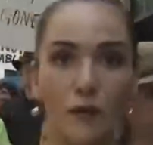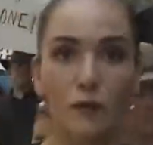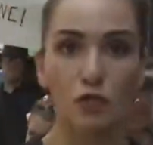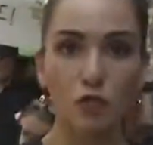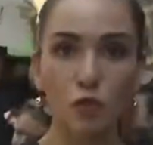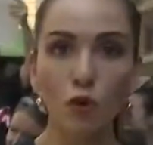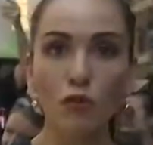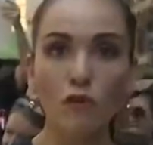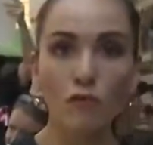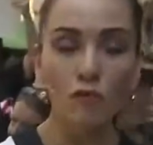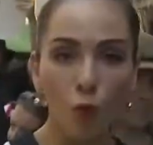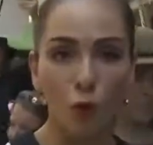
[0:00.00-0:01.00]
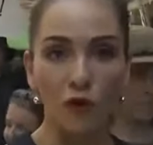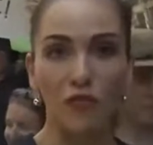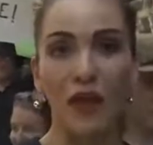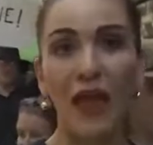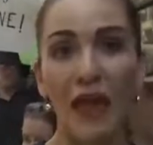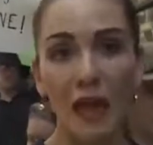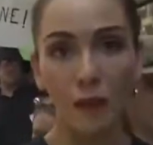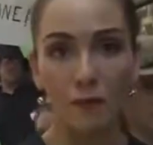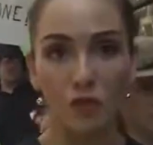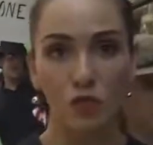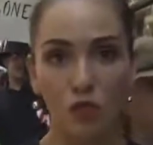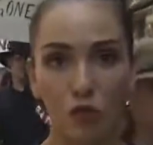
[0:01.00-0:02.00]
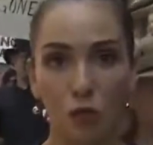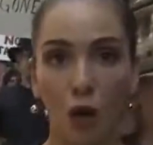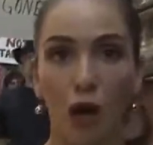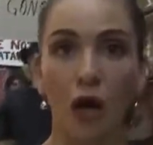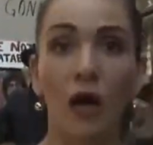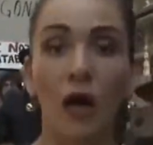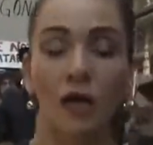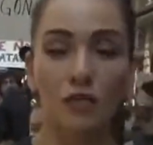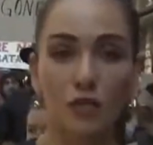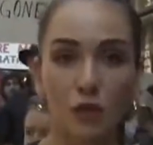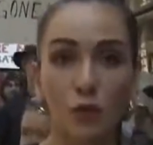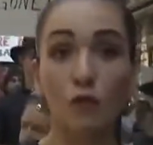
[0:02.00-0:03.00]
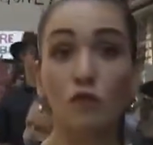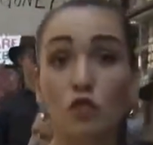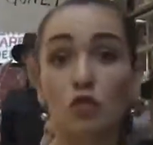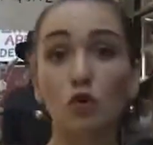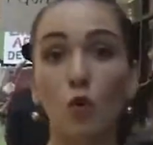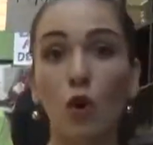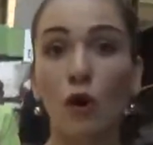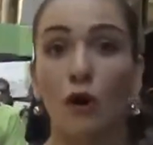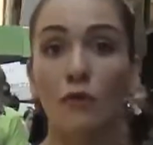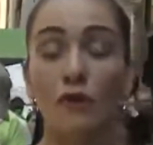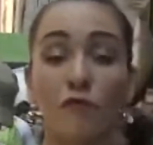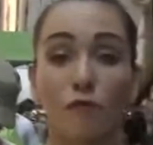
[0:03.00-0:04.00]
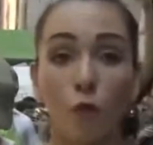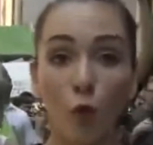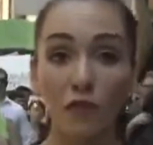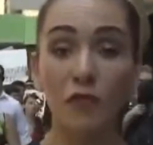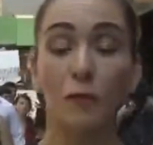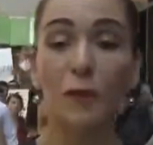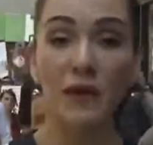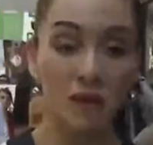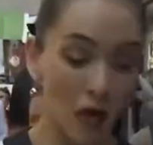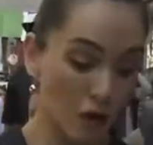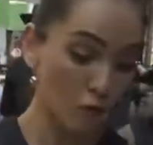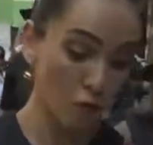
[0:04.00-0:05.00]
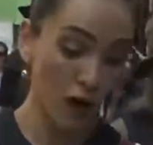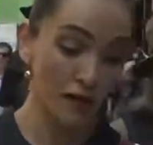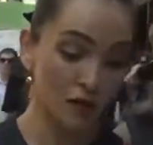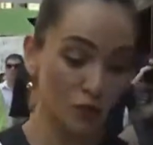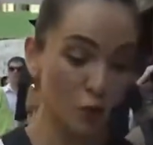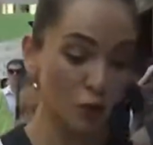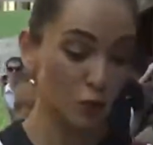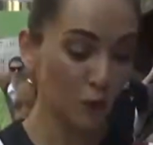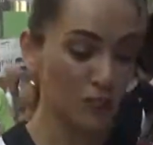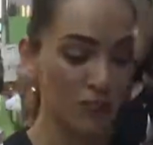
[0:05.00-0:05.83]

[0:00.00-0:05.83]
Now, the Restore the Fourth aims to uh, to restore the Fourth Bill of Rights which